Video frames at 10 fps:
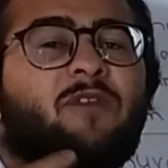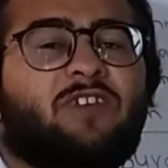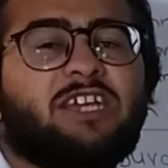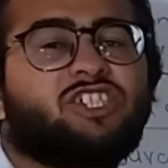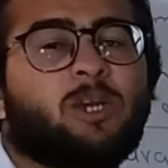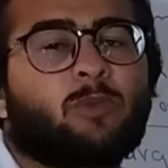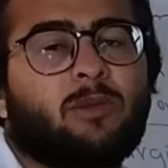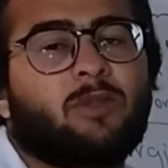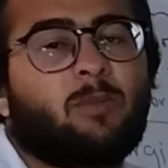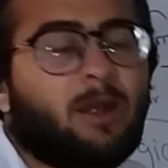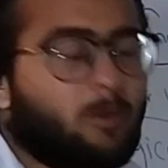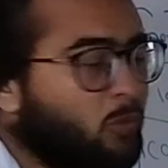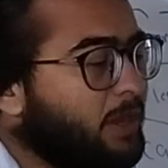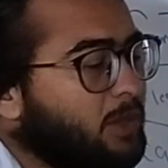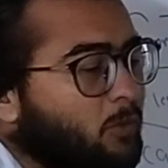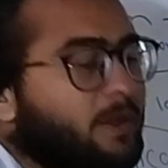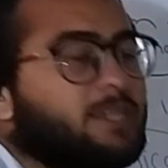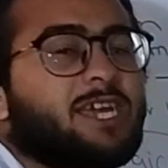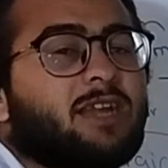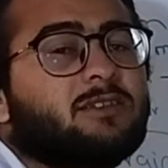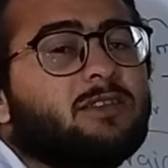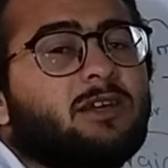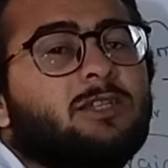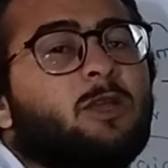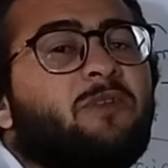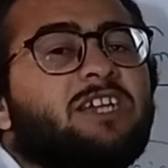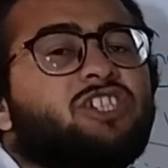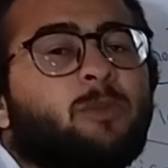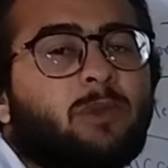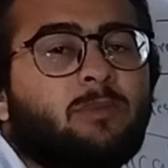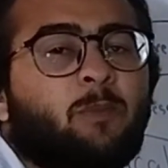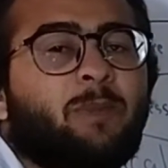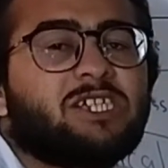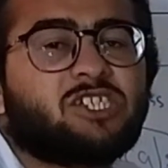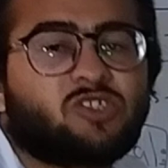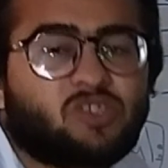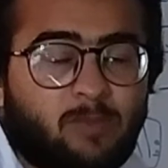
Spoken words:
a fascia from the we take the fascia from the patient's